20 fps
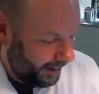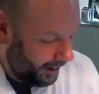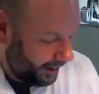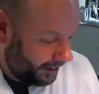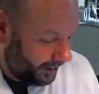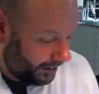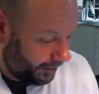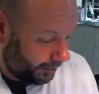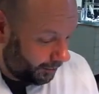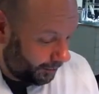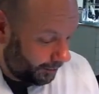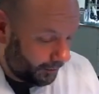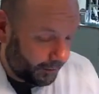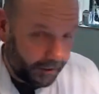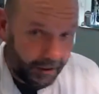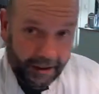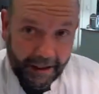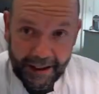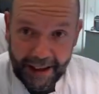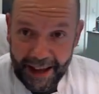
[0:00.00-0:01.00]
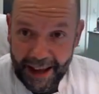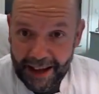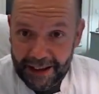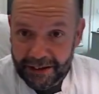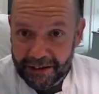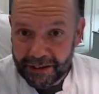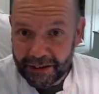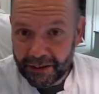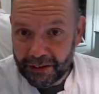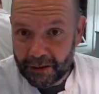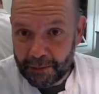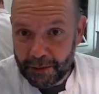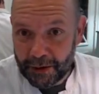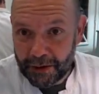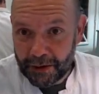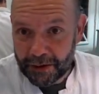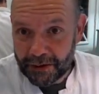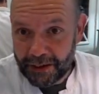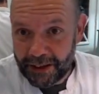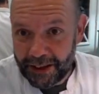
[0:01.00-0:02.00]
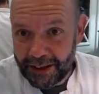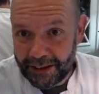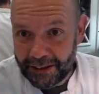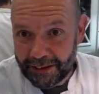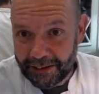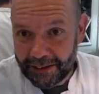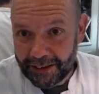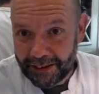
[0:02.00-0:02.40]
is excellent because here